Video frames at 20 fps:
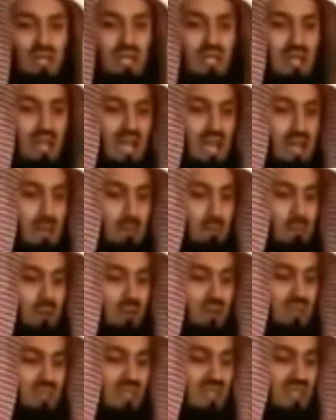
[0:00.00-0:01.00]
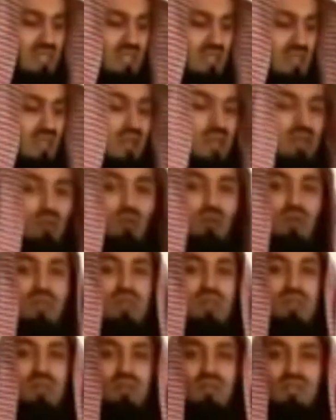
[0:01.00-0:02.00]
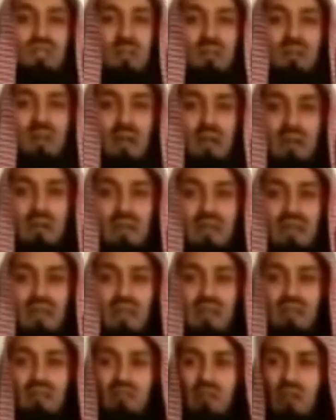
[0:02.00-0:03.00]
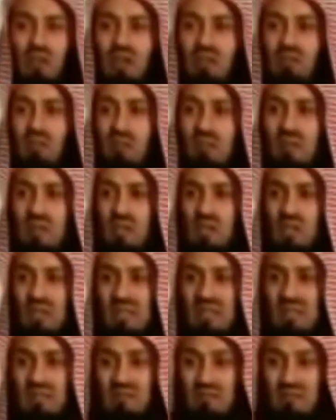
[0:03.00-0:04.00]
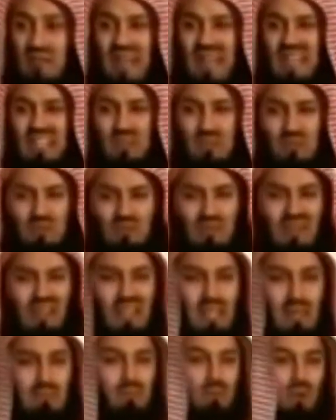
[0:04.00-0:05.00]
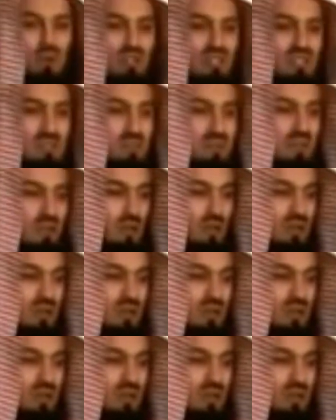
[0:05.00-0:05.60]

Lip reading: three had proceeded with the Muslim army. For your information, the flags were very important,